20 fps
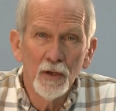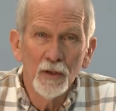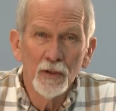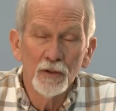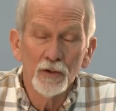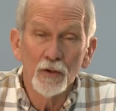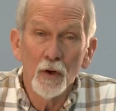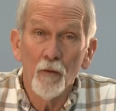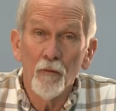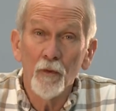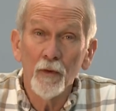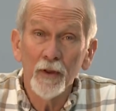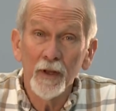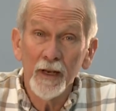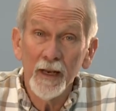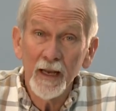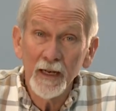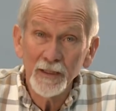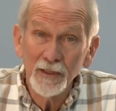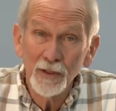So for the
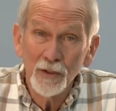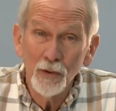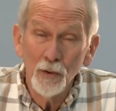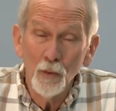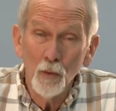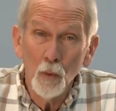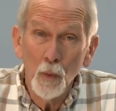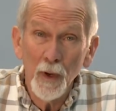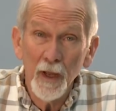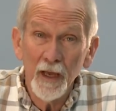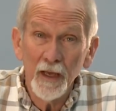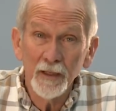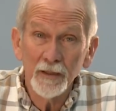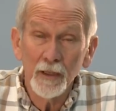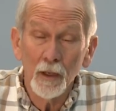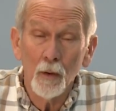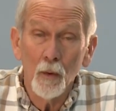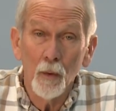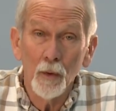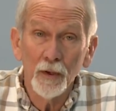next two weeks,
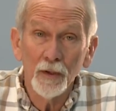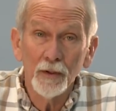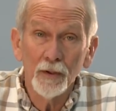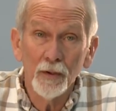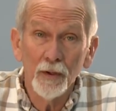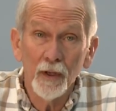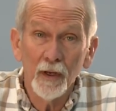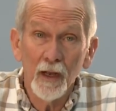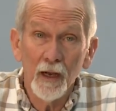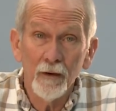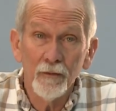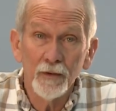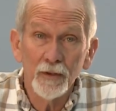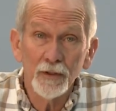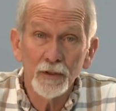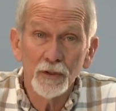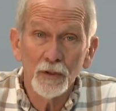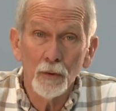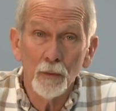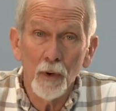according to the
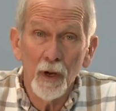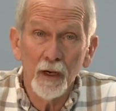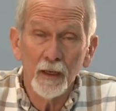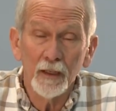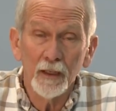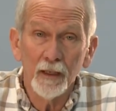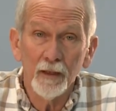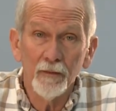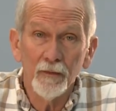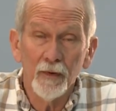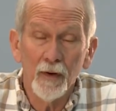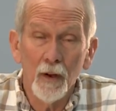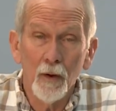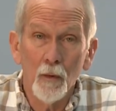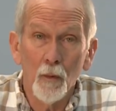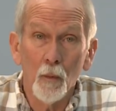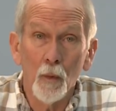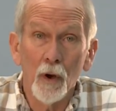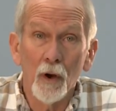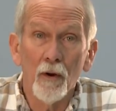governor's directive,
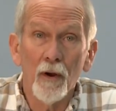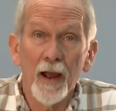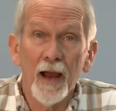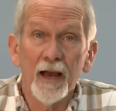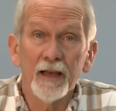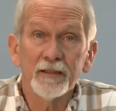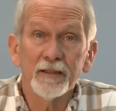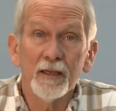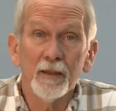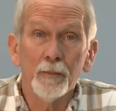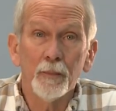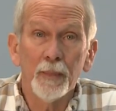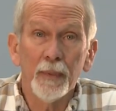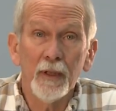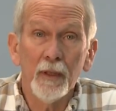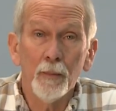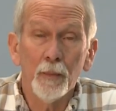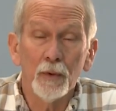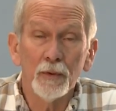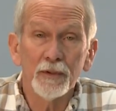we are asking
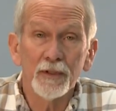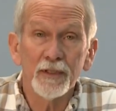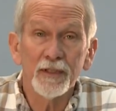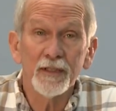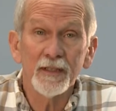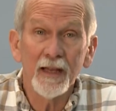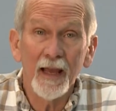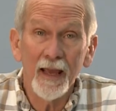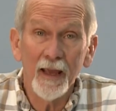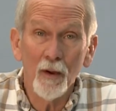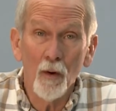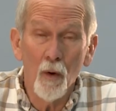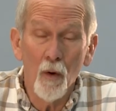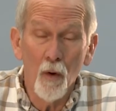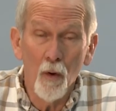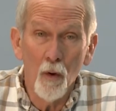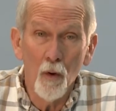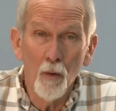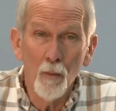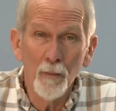people to stay
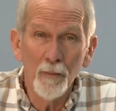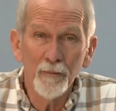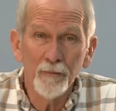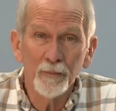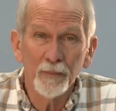home